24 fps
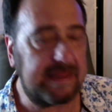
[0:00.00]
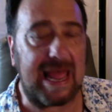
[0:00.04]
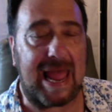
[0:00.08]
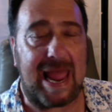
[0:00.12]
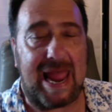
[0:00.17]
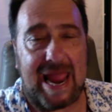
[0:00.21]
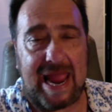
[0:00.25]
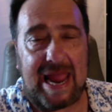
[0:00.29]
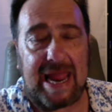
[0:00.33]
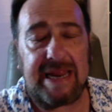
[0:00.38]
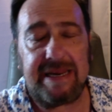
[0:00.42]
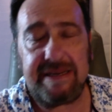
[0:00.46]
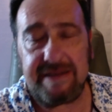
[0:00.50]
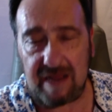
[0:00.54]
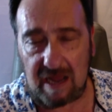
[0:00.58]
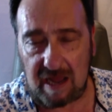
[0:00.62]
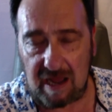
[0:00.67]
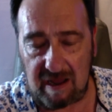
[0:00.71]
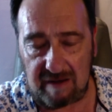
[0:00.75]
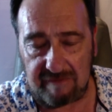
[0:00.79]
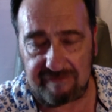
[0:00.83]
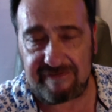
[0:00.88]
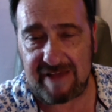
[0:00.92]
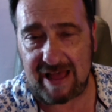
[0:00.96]
end
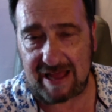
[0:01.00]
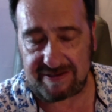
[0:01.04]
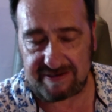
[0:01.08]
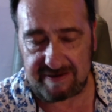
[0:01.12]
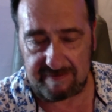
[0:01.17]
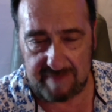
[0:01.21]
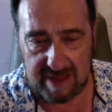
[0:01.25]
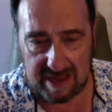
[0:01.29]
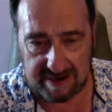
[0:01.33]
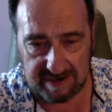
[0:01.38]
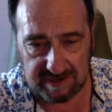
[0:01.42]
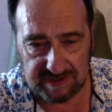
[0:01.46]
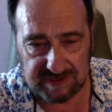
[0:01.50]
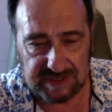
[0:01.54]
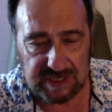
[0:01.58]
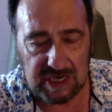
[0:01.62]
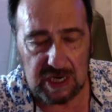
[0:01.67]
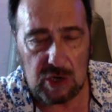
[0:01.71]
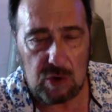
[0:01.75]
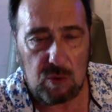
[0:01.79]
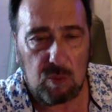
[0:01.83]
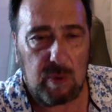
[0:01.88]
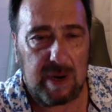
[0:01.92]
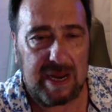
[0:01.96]
of Phantom Menace.
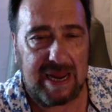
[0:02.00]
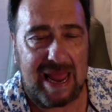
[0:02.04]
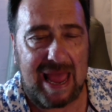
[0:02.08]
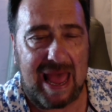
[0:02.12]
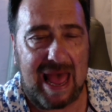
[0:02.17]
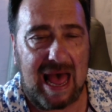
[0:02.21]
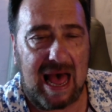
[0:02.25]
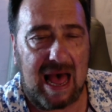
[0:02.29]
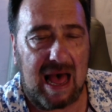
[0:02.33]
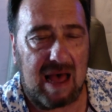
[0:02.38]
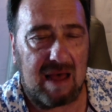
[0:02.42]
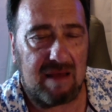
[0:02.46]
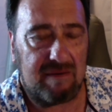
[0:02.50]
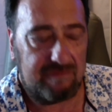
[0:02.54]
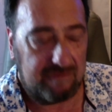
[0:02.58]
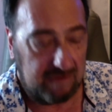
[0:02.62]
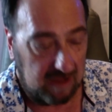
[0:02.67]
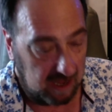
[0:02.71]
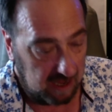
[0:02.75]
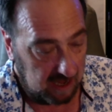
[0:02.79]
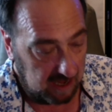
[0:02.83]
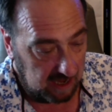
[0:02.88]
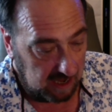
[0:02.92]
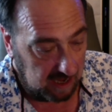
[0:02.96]
We have
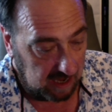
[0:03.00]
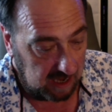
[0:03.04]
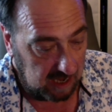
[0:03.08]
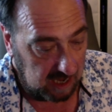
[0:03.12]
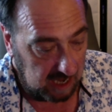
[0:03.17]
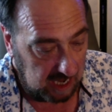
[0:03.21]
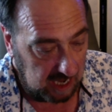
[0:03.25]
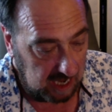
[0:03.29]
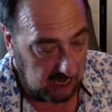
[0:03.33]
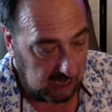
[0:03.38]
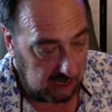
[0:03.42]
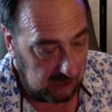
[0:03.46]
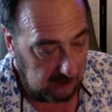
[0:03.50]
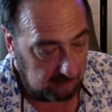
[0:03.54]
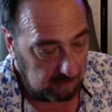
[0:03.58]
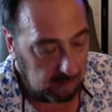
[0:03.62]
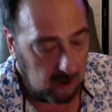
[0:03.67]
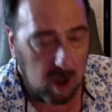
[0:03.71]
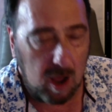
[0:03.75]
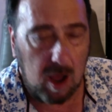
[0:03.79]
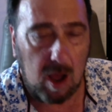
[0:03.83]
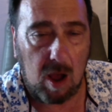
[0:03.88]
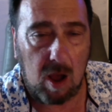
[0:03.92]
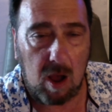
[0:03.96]

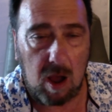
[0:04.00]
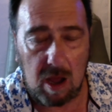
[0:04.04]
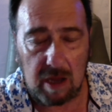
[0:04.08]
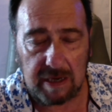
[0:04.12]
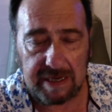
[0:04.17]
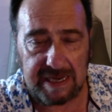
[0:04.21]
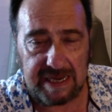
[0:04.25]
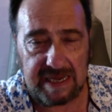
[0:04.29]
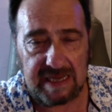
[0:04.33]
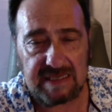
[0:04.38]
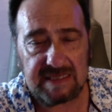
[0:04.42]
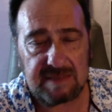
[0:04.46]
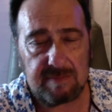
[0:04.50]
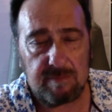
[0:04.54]
Augie's